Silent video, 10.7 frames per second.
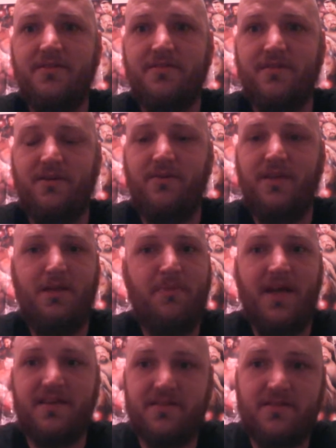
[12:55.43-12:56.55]
So he
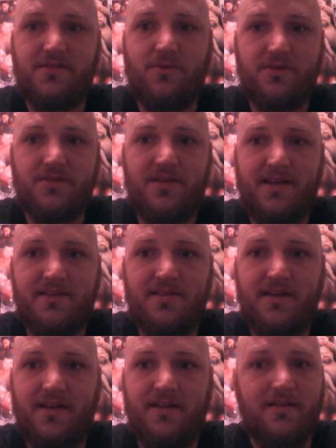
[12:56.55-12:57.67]
passed the torch last
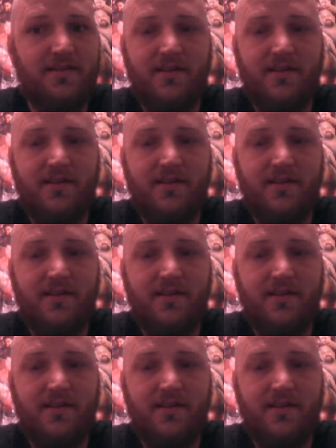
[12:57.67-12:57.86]
night.